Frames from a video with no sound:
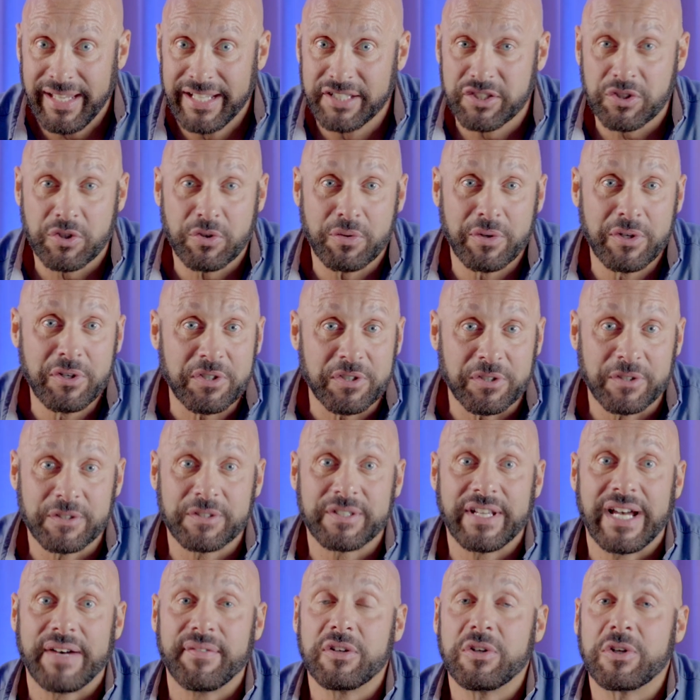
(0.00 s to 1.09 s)
it's crucial
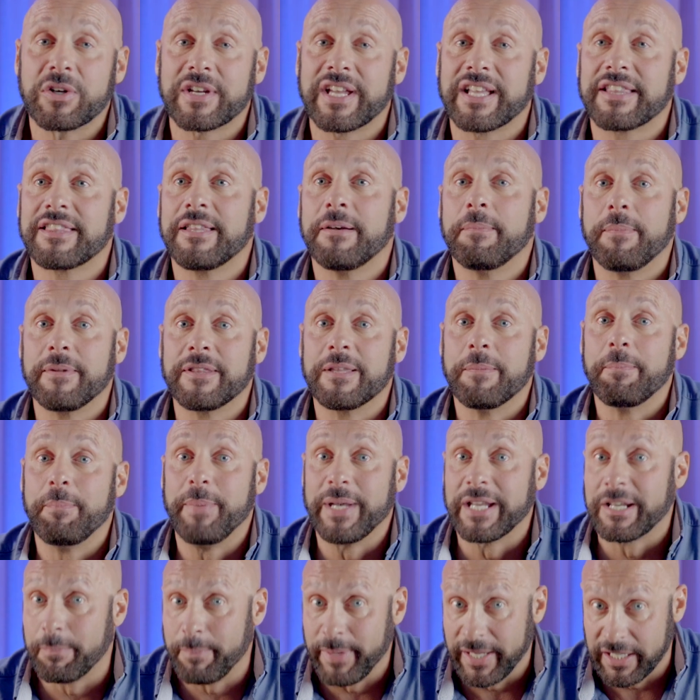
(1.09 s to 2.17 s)
to have a look at the, the
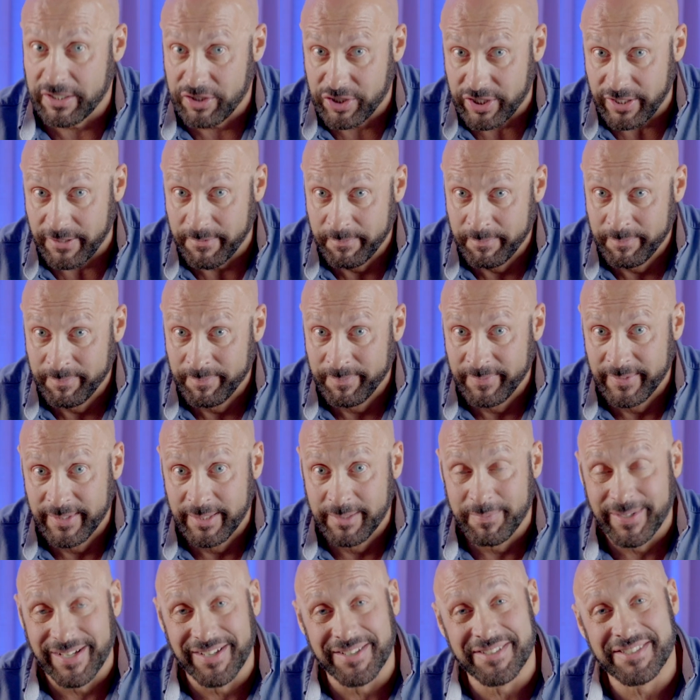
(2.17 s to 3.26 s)
bigger picture
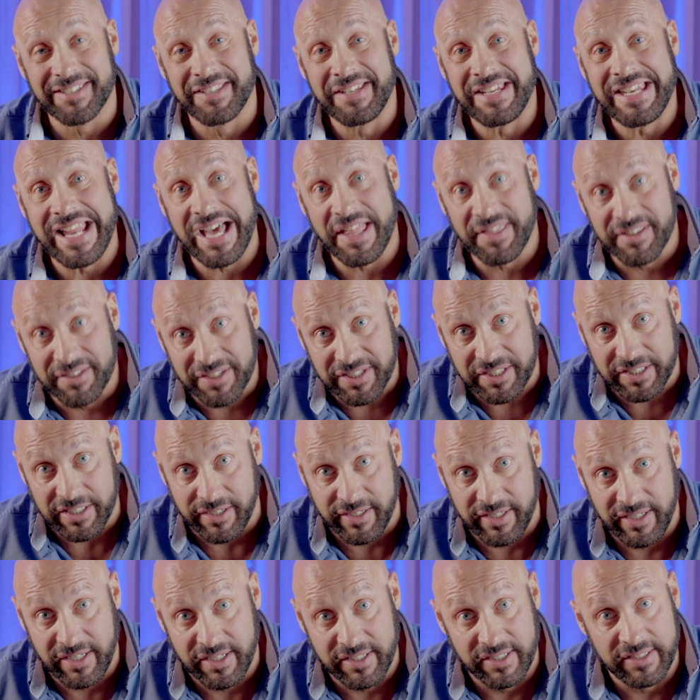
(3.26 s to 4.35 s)
because another
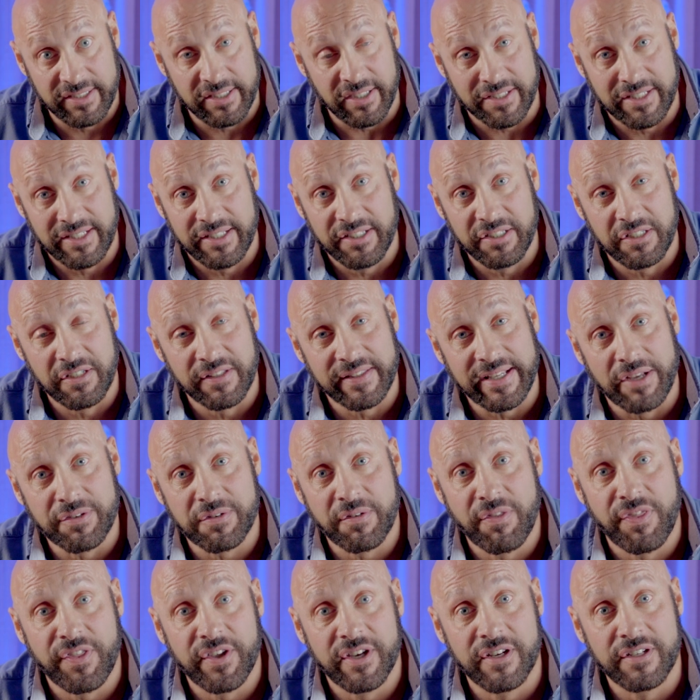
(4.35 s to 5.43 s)
study conducted in
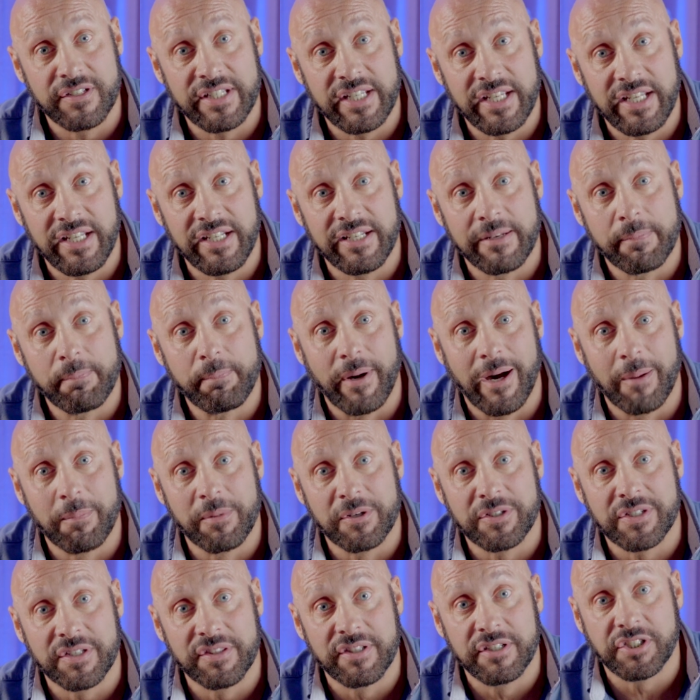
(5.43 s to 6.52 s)
2013 and
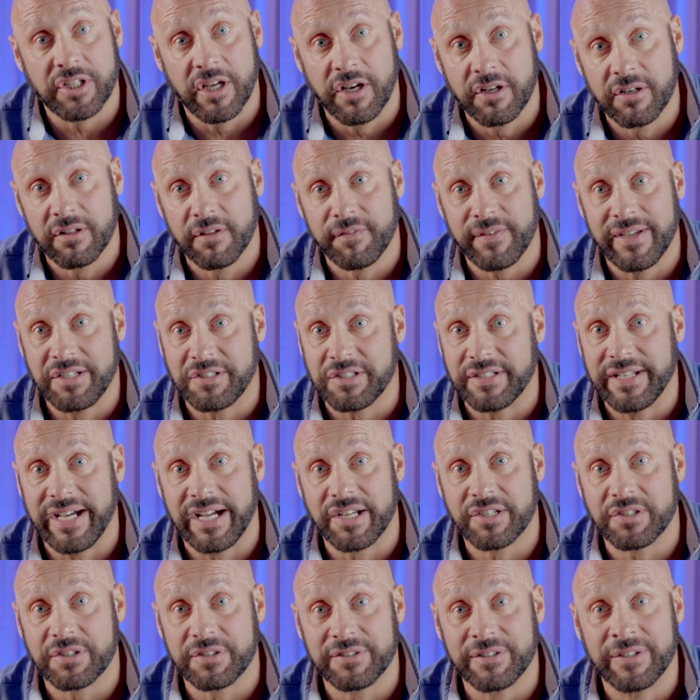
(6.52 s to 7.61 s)
published in the Journal of
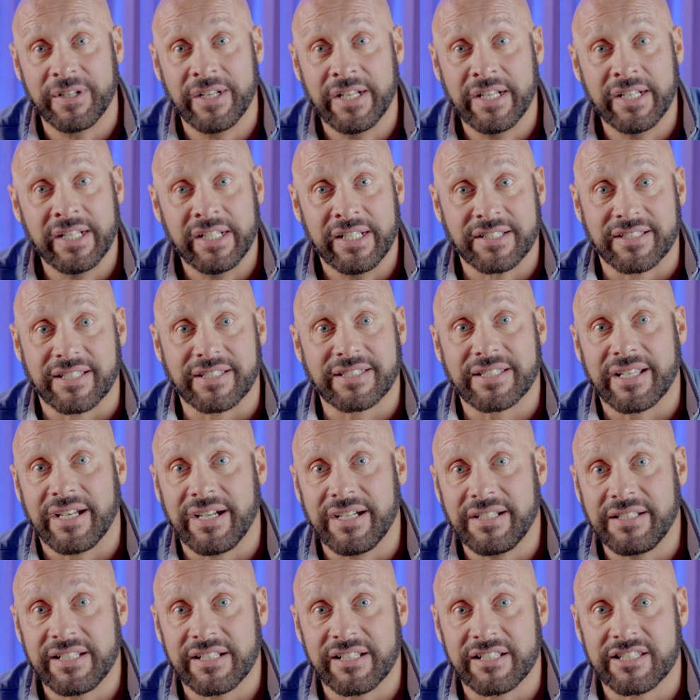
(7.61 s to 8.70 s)
International
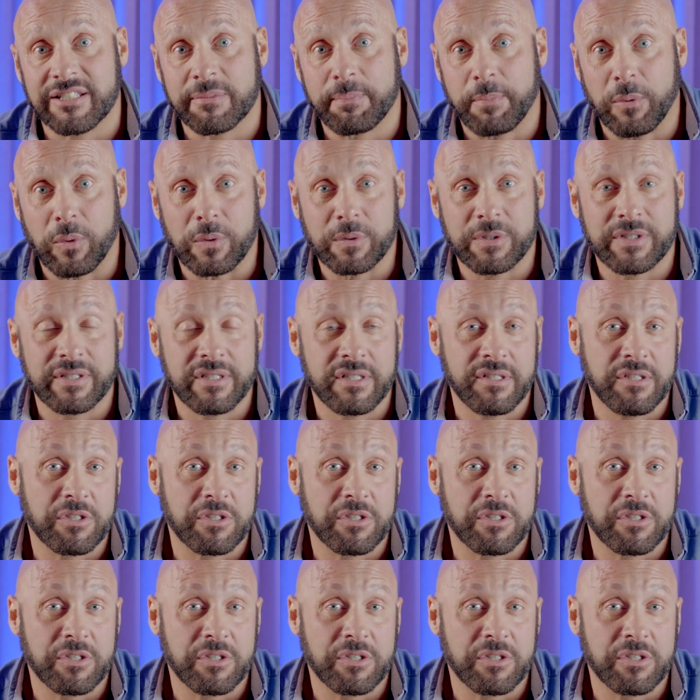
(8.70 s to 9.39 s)
Society of Sports and